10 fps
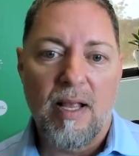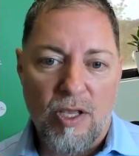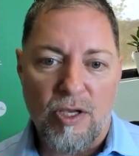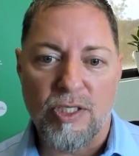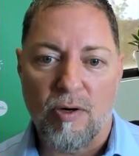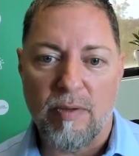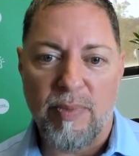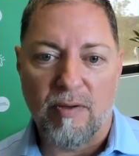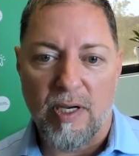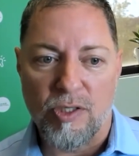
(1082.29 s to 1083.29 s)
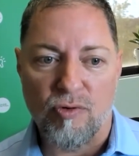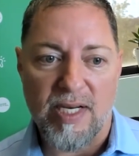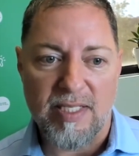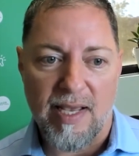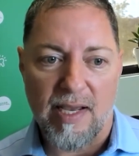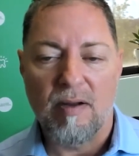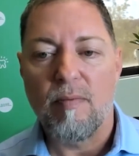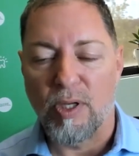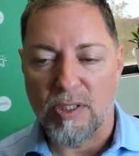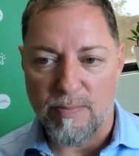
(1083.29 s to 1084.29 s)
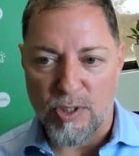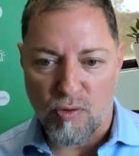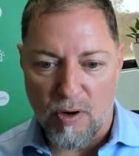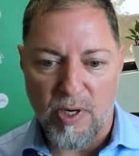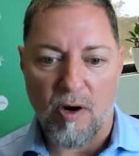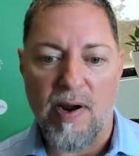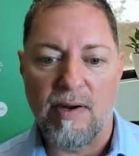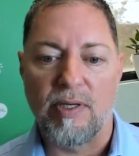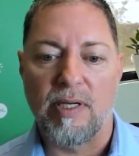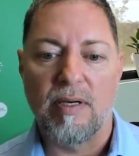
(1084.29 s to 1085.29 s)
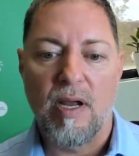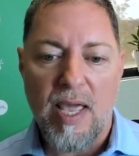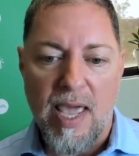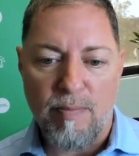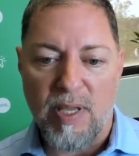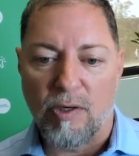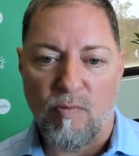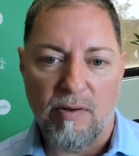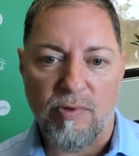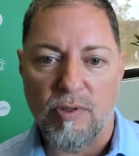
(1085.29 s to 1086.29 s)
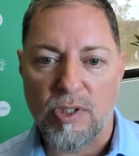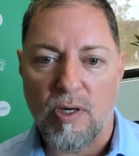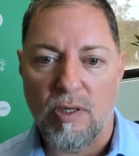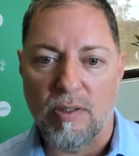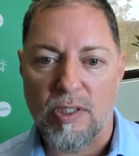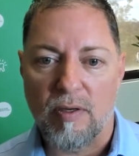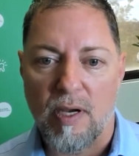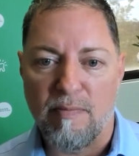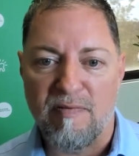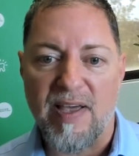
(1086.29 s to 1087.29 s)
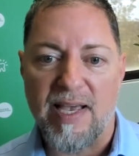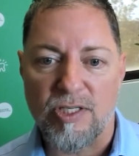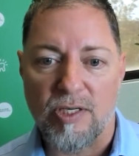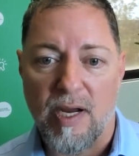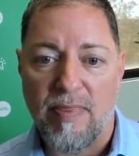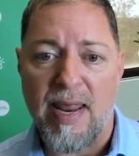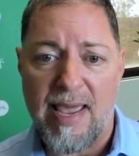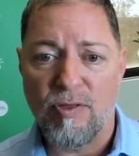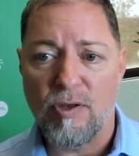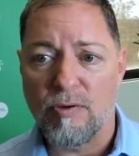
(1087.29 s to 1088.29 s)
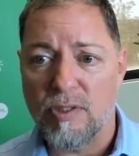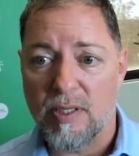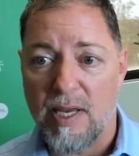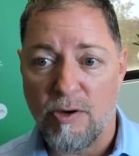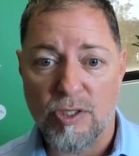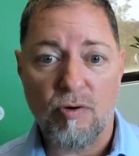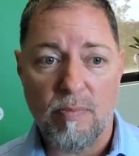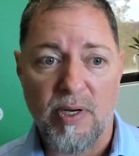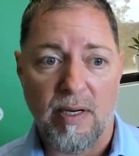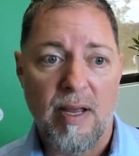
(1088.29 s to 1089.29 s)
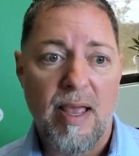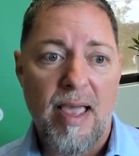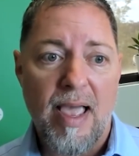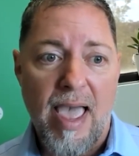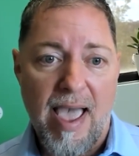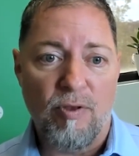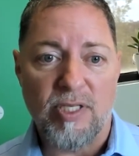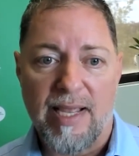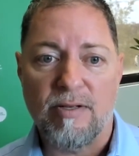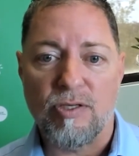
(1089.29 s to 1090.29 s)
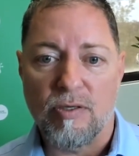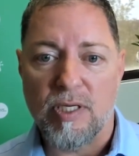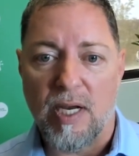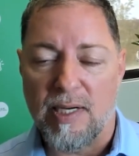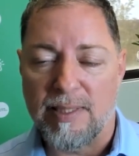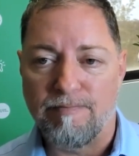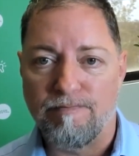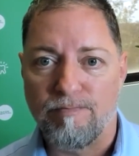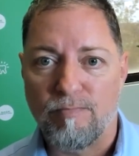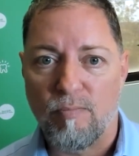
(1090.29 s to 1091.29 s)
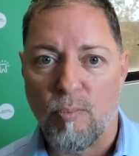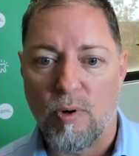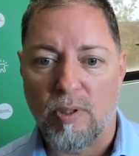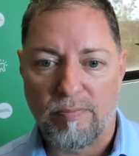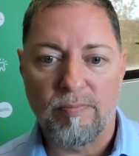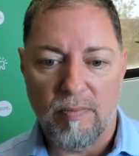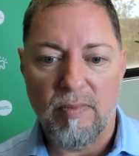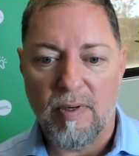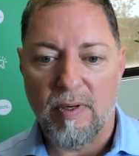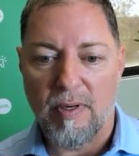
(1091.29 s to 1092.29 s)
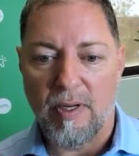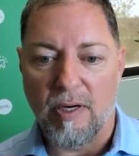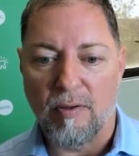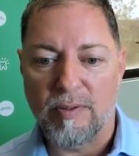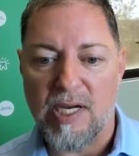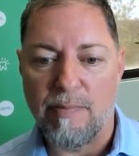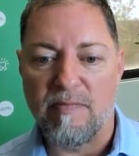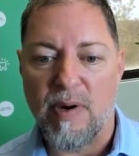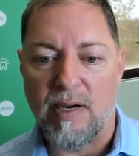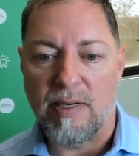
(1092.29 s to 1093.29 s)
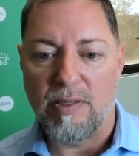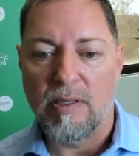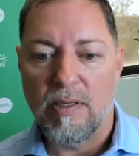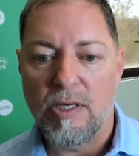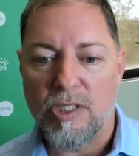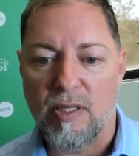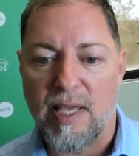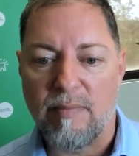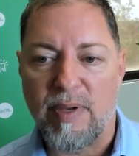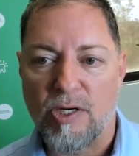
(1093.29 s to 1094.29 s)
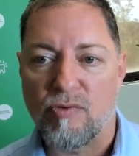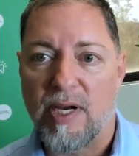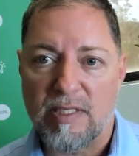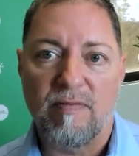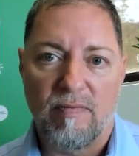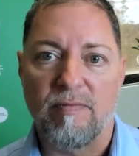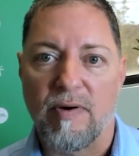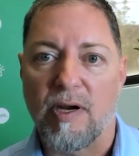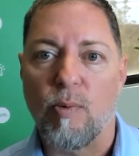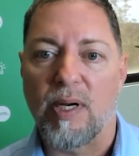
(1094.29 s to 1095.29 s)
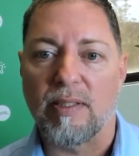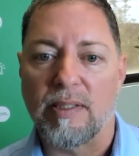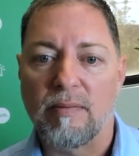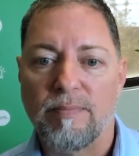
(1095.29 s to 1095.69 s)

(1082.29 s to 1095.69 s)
You start to be able to address that, build some scripting around it, and be able to route those calls faster. And then have those in your scripting, have those answers or top of mind, so they can be addressed very quickly.